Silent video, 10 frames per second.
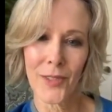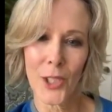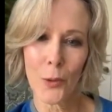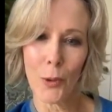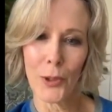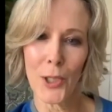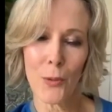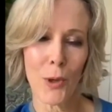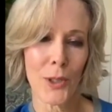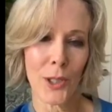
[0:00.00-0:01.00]
She wrote these
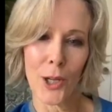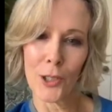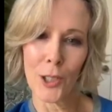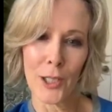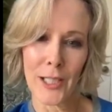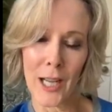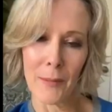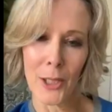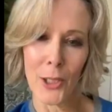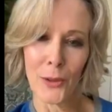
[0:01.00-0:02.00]
words a long, long time
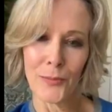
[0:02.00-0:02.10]
ago.